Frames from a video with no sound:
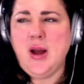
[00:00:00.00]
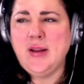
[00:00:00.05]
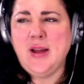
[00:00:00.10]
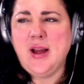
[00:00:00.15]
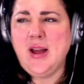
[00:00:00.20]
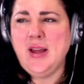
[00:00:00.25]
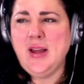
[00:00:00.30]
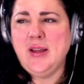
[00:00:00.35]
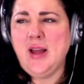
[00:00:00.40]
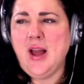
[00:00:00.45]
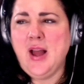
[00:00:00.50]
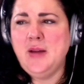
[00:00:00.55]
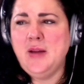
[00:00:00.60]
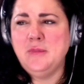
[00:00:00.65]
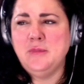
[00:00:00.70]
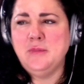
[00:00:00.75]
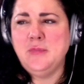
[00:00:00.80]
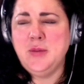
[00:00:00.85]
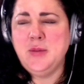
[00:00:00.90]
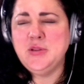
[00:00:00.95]

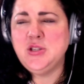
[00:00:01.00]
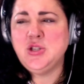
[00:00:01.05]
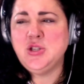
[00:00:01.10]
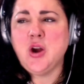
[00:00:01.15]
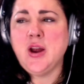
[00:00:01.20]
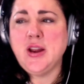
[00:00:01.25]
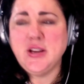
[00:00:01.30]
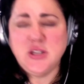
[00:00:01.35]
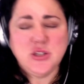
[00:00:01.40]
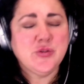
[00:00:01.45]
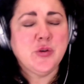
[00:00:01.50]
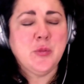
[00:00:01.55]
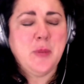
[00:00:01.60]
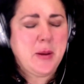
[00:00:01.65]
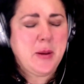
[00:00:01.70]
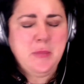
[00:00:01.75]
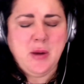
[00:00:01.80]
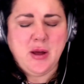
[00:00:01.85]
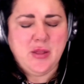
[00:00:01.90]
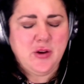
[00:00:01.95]
I'm estranged from
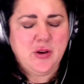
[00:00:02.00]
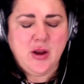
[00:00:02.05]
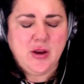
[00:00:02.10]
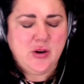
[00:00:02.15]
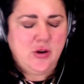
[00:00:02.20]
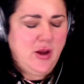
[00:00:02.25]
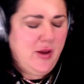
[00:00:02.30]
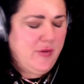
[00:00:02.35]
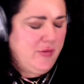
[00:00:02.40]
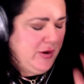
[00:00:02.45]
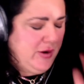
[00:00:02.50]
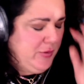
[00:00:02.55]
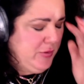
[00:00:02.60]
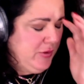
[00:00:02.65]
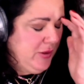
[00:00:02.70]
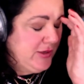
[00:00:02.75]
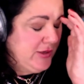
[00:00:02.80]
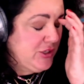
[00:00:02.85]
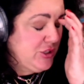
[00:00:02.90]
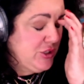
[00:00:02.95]
my mother. I don't have any
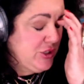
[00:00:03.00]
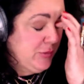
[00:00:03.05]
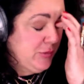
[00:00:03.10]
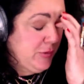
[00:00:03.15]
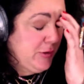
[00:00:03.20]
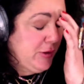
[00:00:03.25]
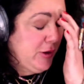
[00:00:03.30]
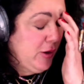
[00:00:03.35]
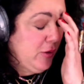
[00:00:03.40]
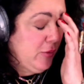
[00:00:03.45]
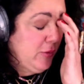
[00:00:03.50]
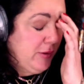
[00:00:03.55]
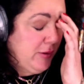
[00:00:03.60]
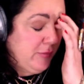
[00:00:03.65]
relationship with her.